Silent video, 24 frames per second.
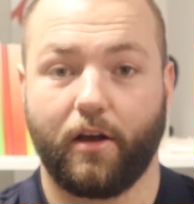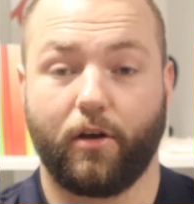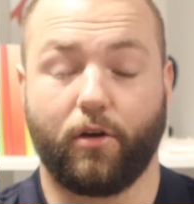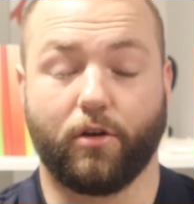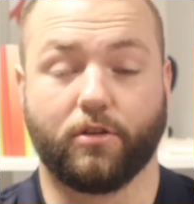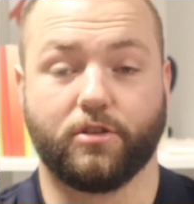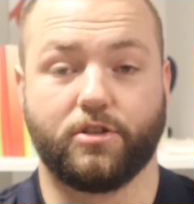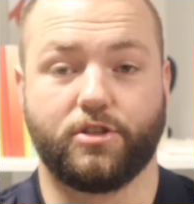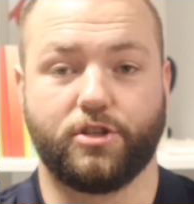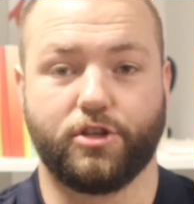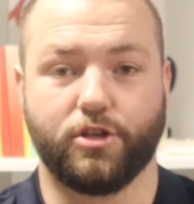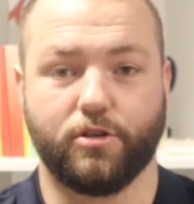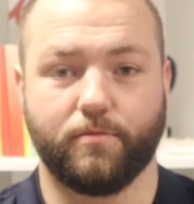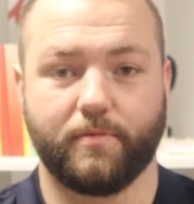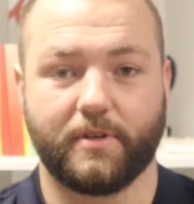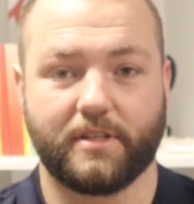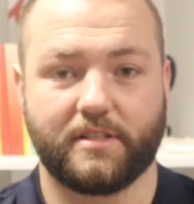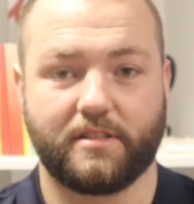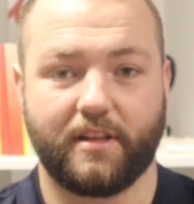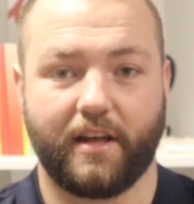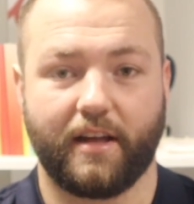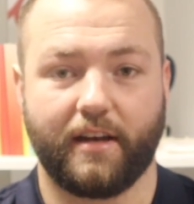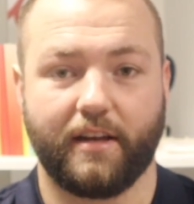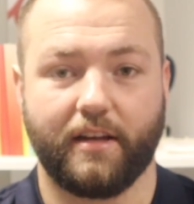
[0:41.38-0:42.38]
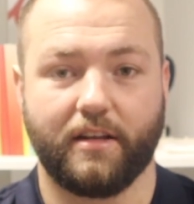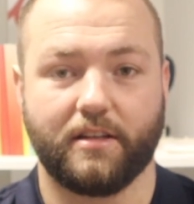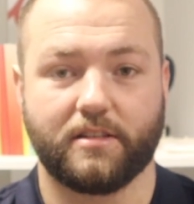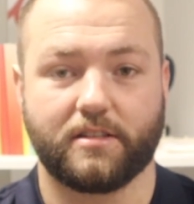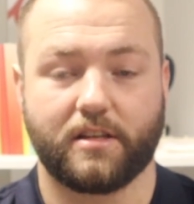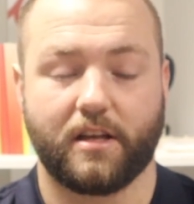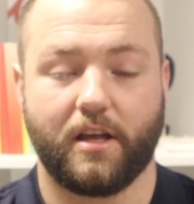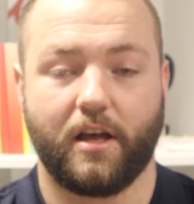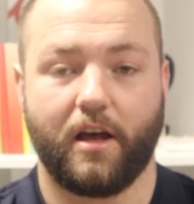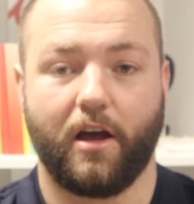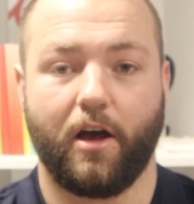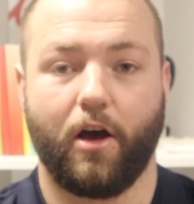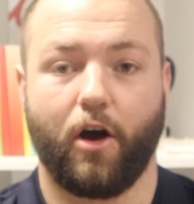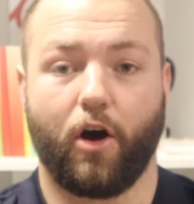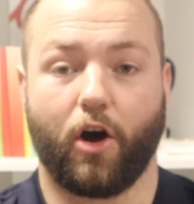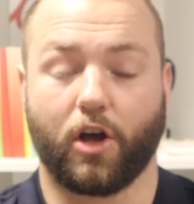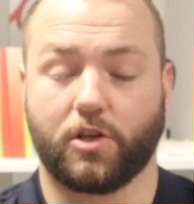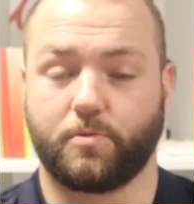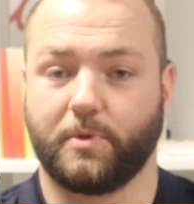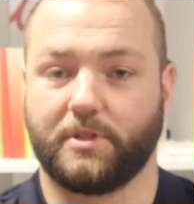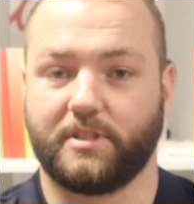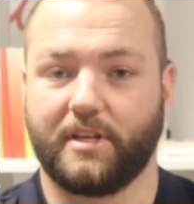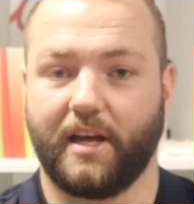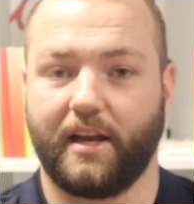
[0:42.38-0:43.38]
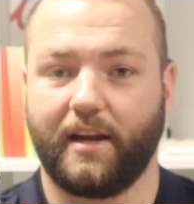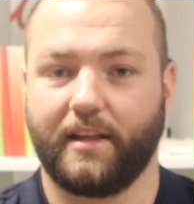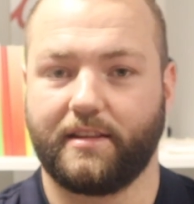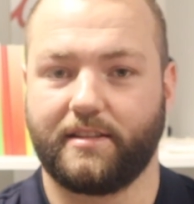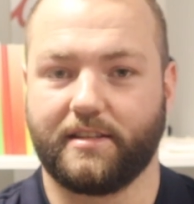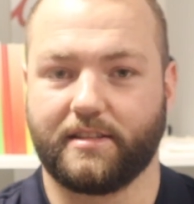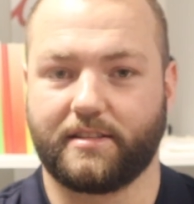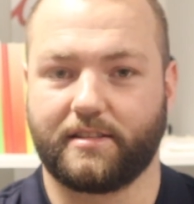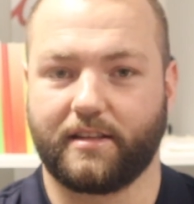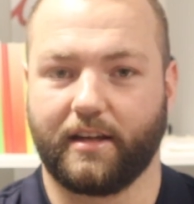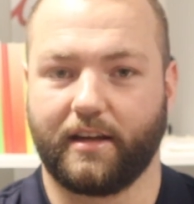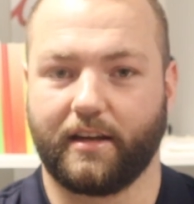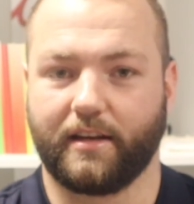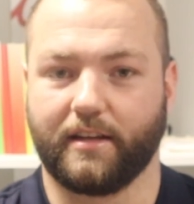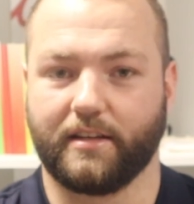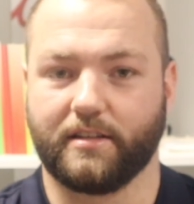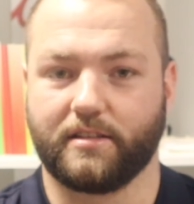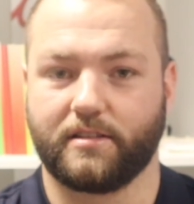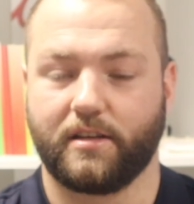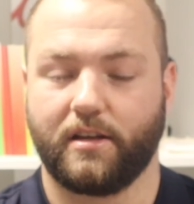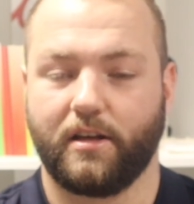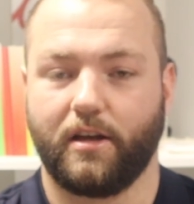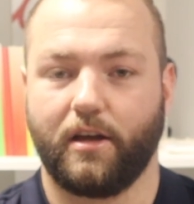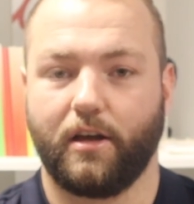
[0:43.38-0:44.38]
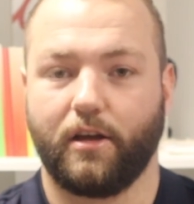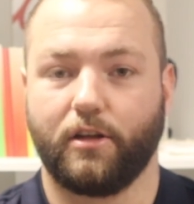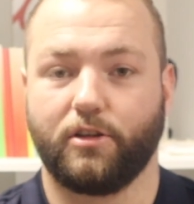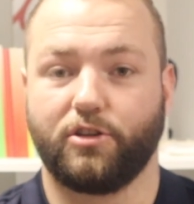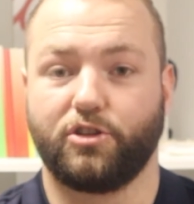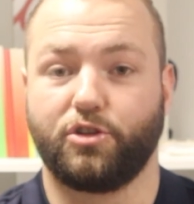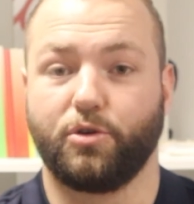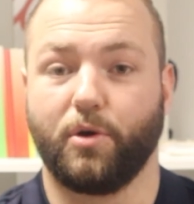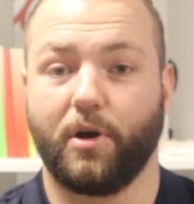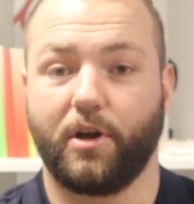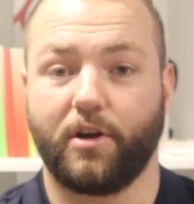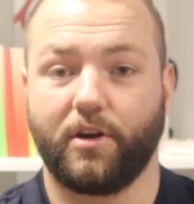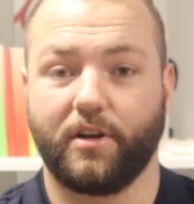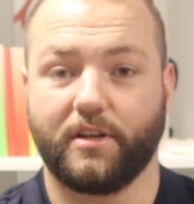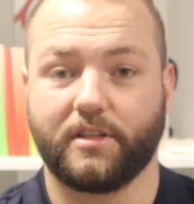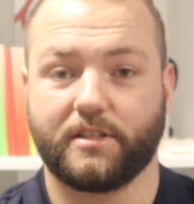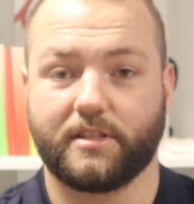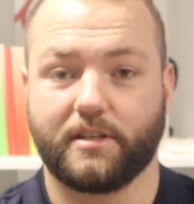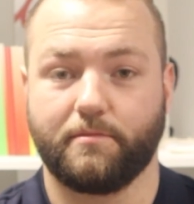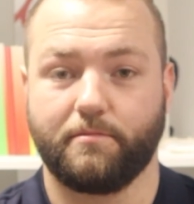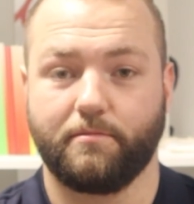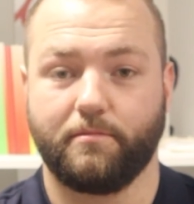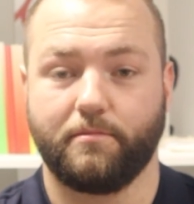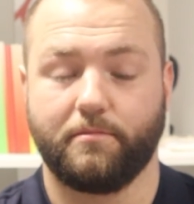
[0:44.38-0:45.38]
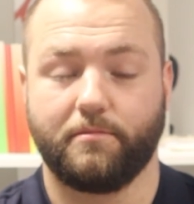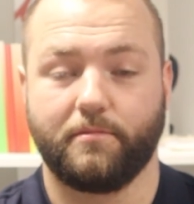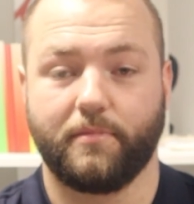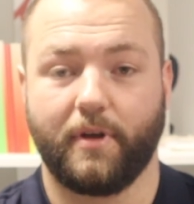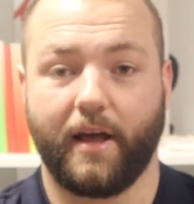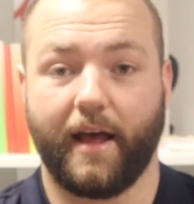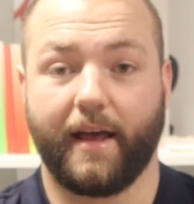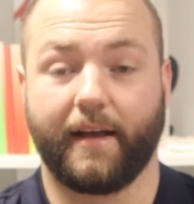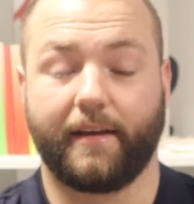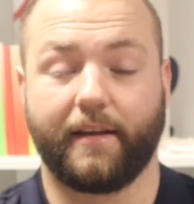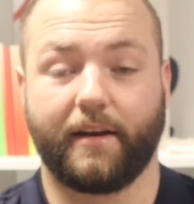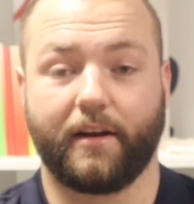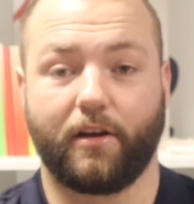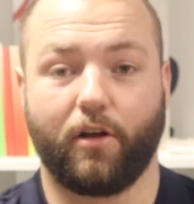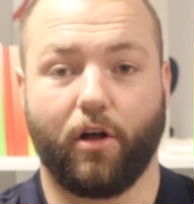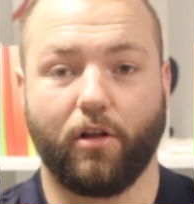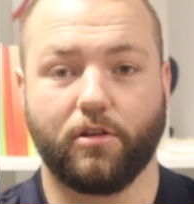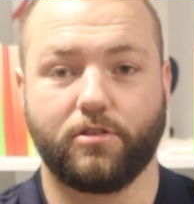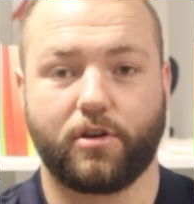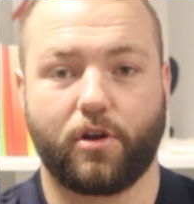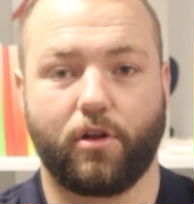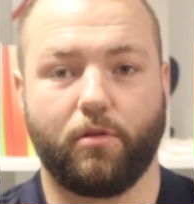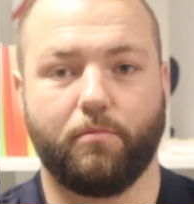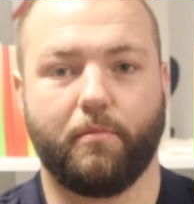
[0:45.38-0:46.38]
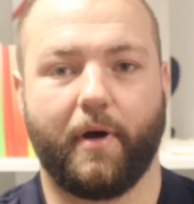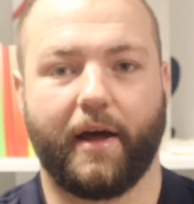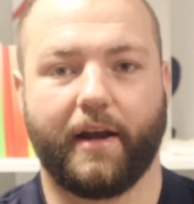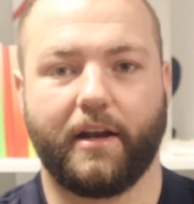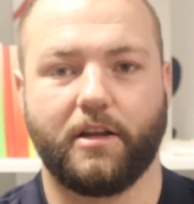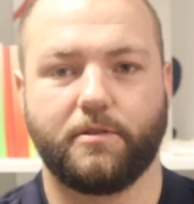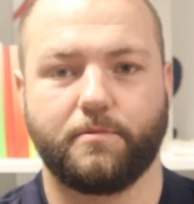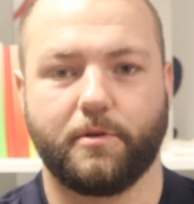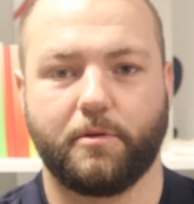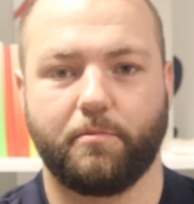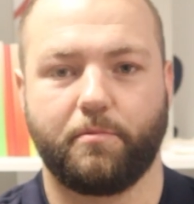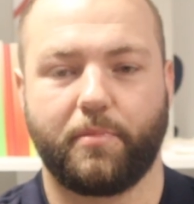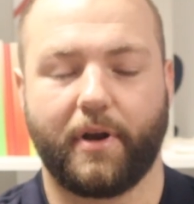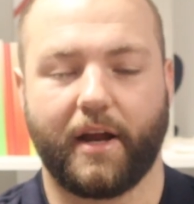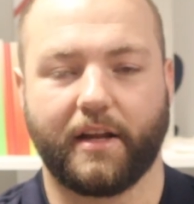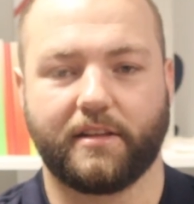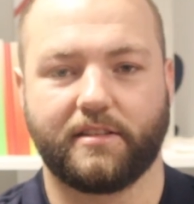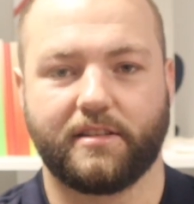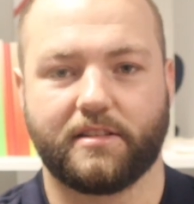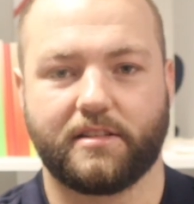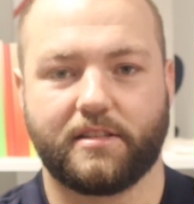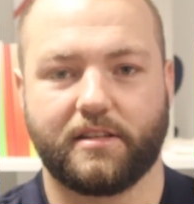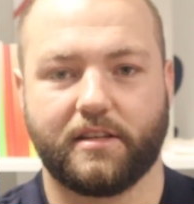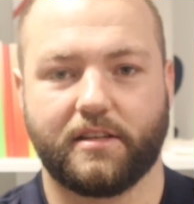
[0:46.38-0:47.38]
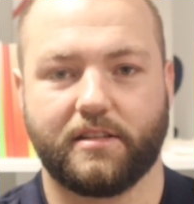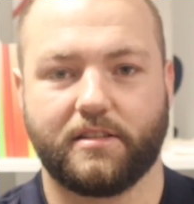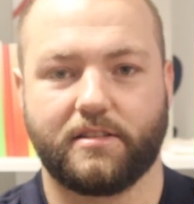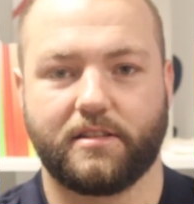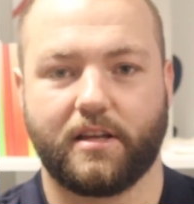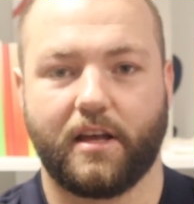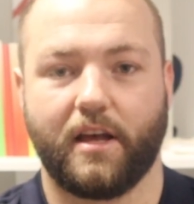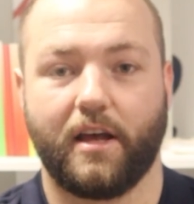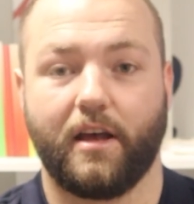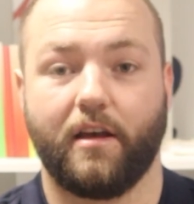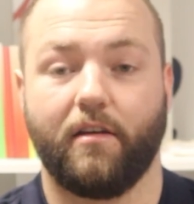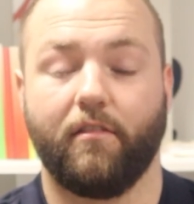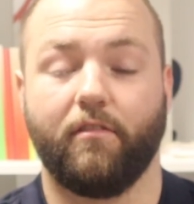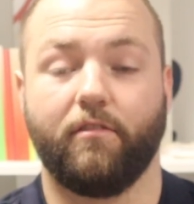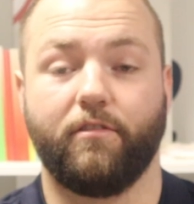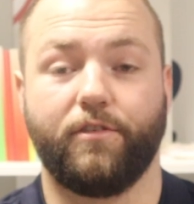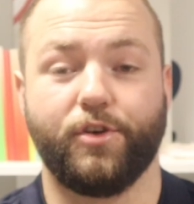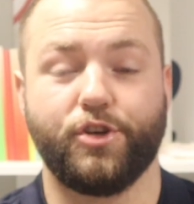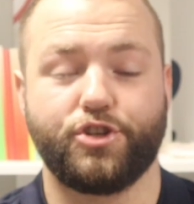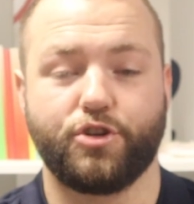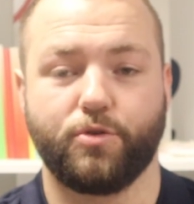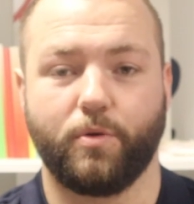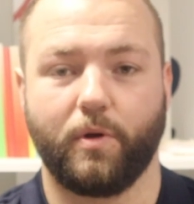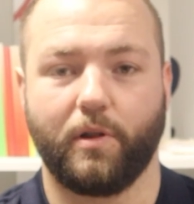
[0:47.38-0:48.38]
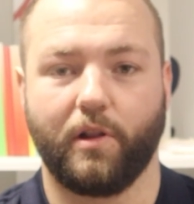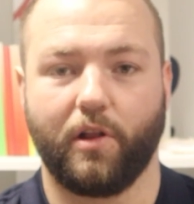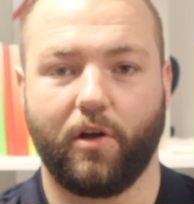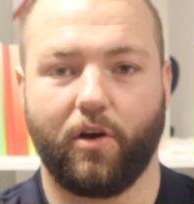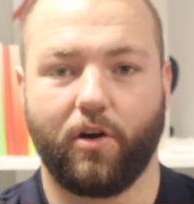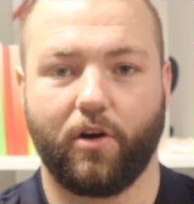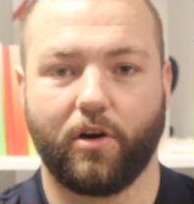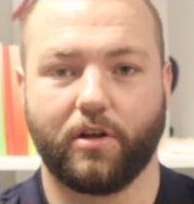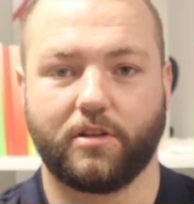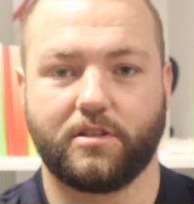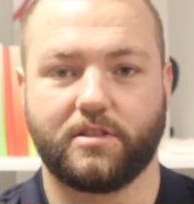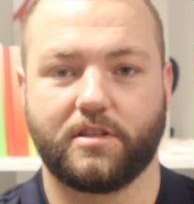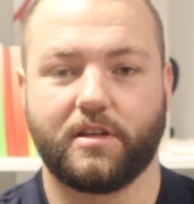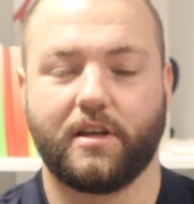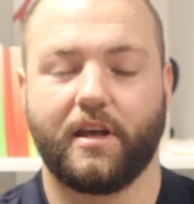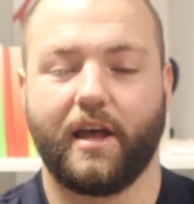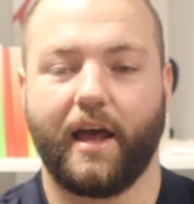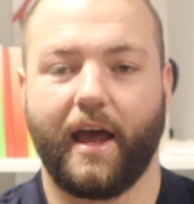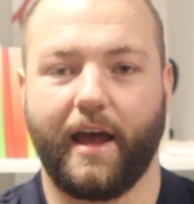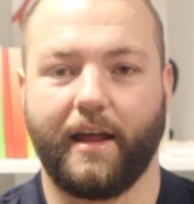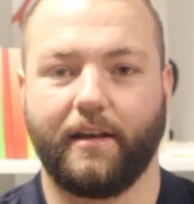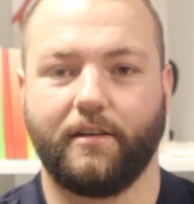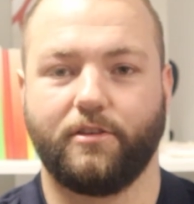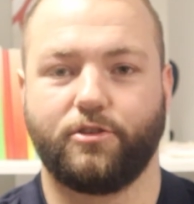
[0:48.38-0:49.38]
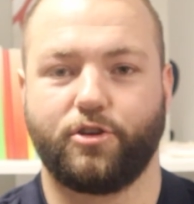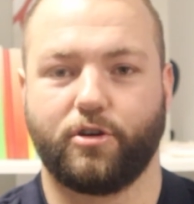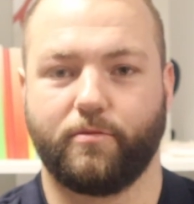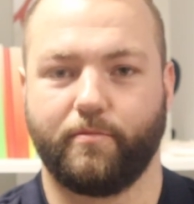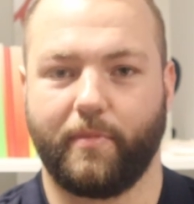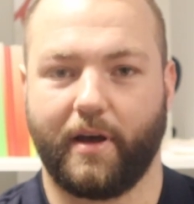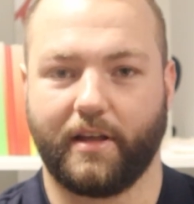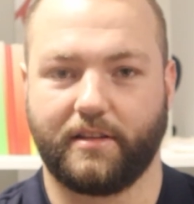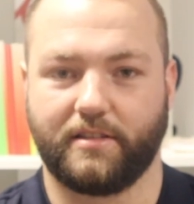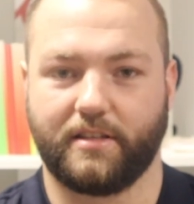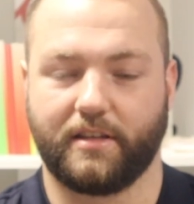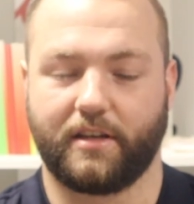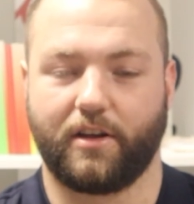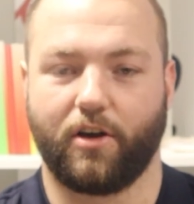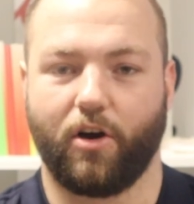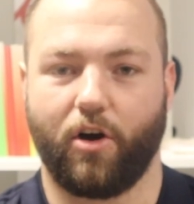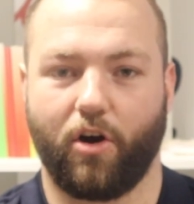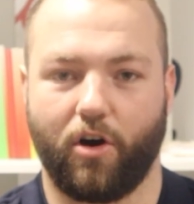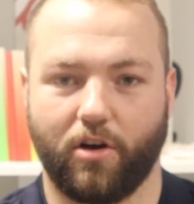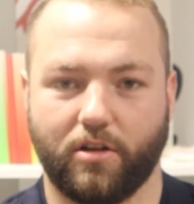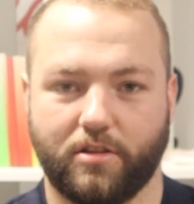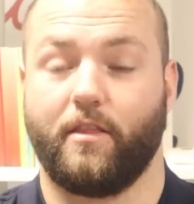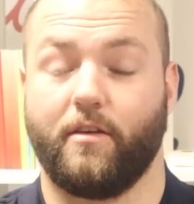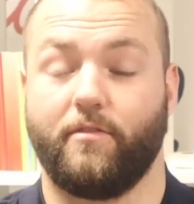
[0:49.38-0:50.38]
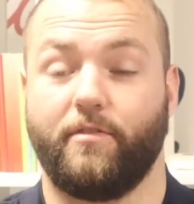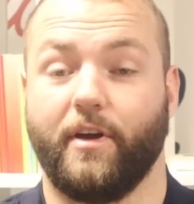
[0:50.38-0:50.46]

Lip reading: Consumer Studies, Hospitality Studies, Tourism, Agricultural Management Practices, Visual Art, and Dramatic Art.